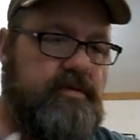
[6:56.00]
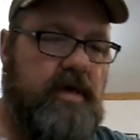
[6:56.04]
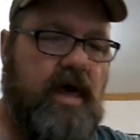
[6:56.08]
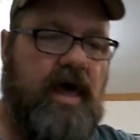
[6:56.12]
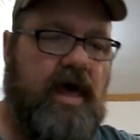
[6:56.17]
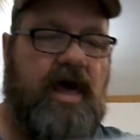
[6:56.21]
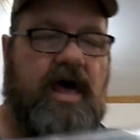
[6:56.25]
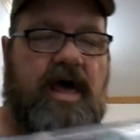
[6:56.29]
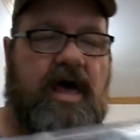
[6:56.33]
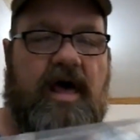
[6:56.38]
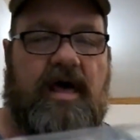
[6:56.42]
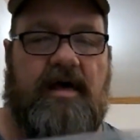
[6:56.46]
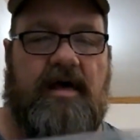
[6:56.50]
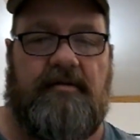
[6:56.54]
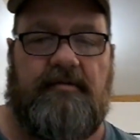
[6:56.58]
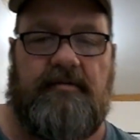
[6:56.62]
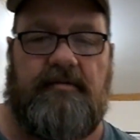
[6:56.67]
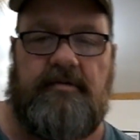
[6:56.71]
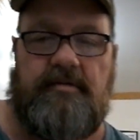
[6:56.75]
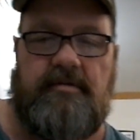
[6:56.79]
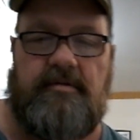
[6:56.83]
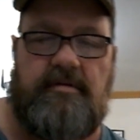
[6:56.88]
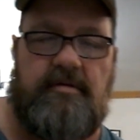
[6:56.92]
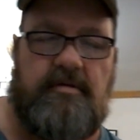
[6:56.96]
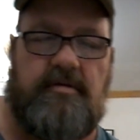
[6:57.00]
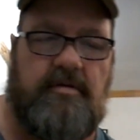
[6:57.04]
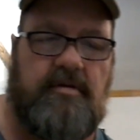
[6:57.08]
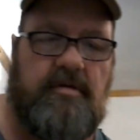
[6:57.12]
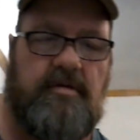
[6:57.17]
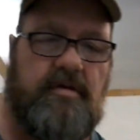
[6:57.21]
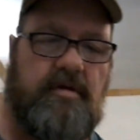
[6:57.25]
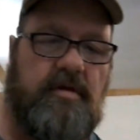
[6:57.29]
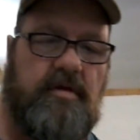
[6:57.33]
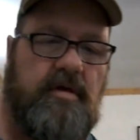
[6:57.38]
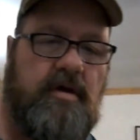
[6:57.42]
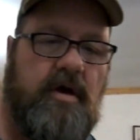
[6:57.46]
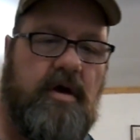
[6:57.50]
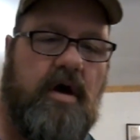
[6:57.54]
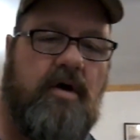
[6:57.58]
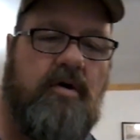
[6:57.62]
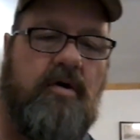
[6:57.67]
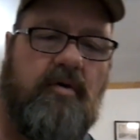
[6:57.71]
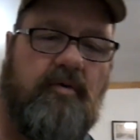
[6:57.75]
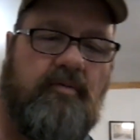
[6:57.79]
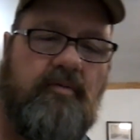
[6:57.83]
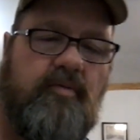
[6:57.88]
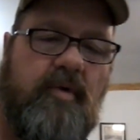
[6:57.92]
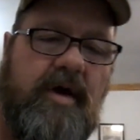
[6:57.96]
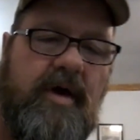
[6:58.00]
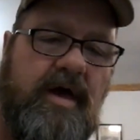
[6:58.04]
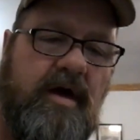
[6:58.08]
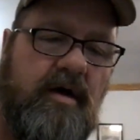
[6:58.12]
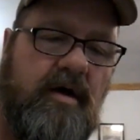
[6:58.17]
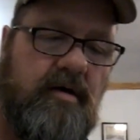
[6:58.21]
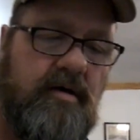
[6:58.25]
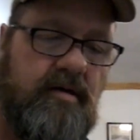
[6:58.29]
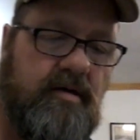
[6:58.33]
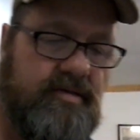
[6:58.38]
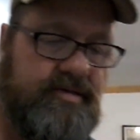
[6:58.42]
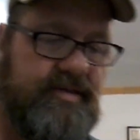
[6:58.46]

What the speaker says: Aha! Oh wow!